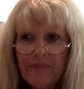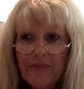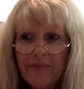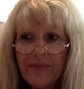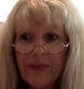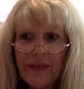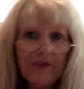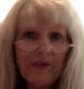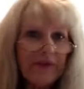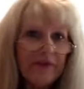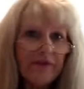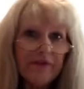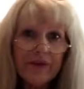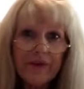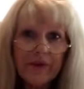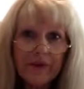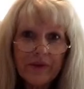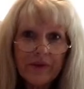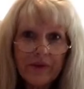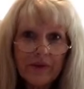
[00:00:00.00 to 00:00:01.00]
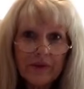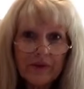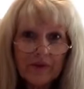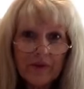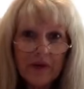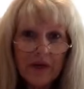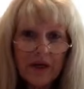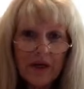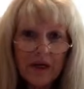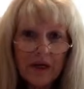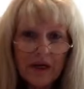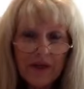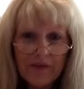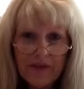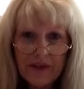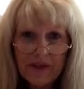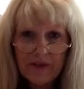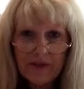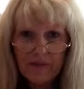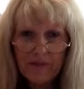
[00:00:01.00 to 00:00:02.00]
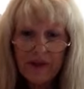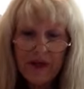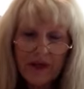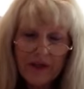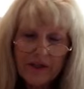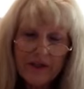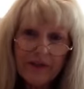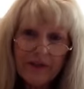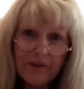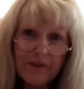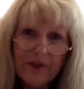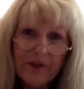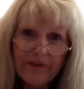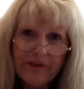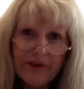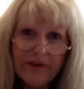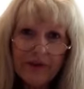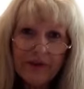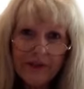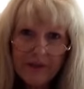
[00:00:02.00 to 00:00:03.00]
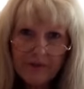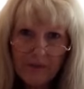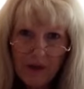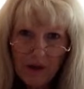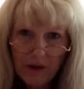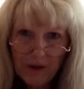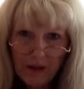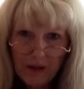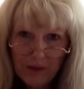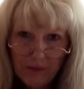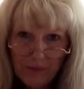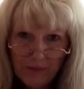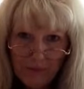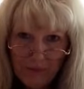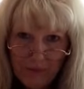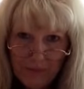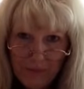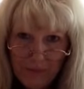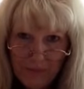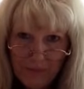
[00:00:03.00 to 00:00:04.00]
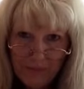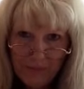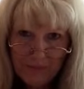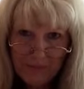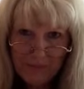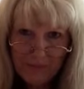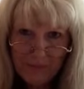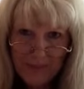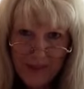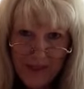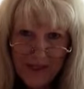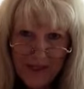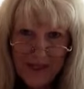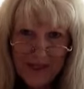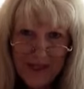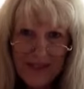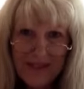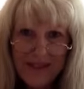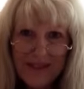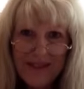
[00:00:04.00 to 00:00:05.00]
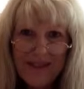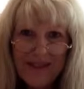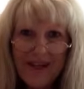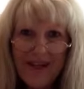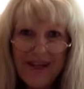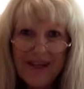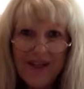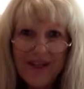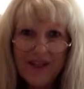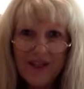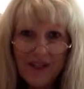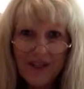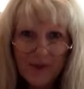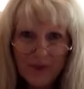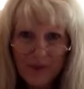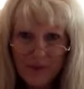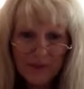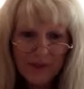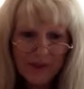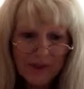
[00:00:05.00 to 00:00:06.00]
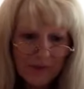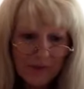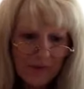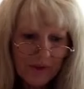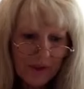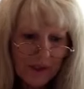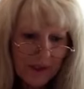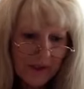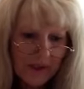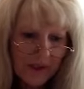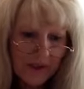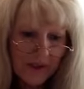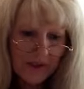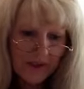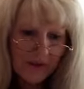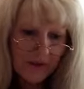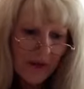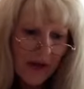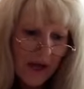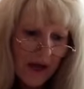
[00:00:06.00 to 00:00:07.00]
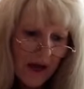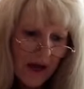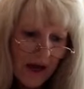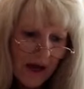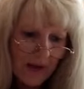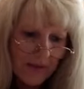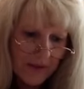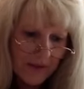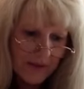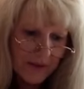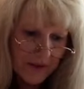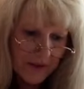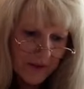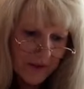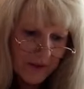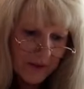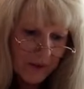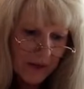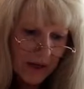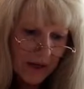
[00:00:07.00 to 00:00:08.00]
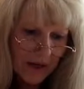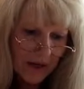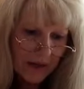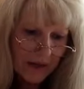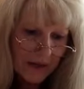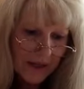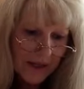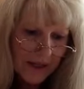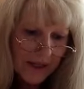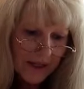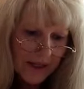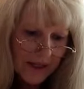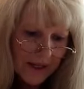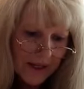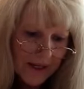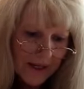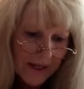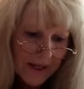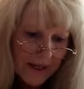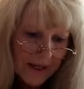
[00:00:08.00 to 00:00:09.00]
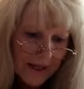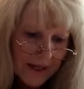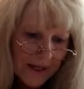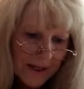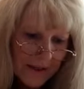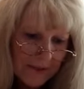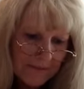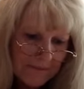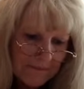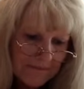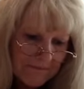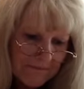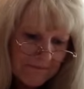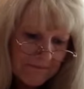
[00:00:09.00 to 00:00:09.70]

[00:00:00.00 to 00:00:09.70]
Even food I've eaten, but I do eat very small little pieces, and I chew it really, really good. So I've been doing well. And